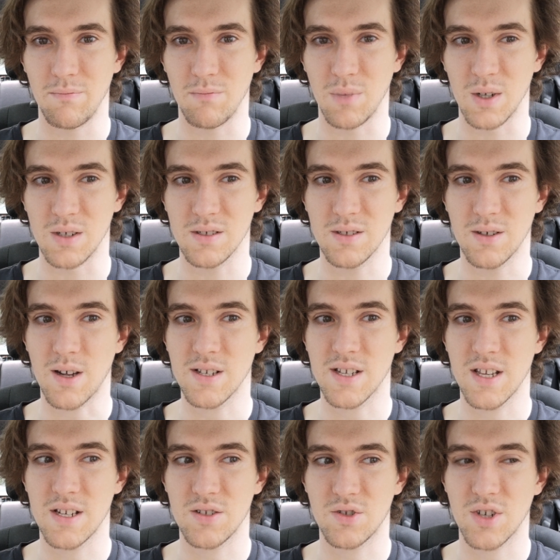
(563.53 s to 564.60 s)
But
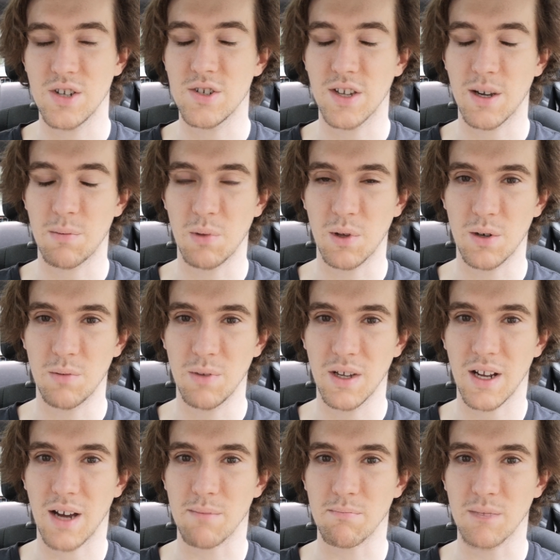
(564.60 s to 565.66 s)
content is changing up a little
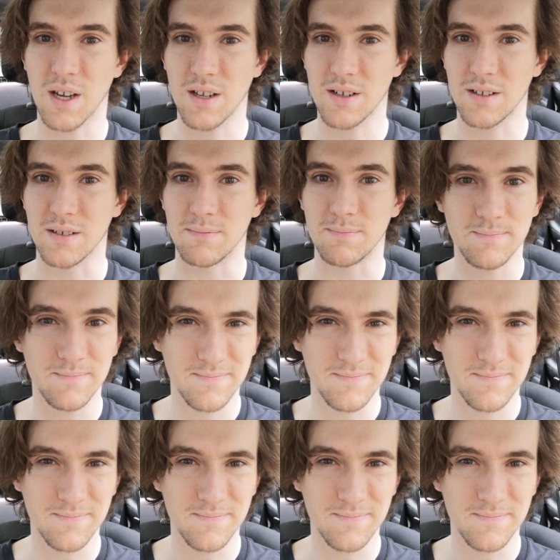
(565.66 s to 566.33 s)
bit. I'm kind of,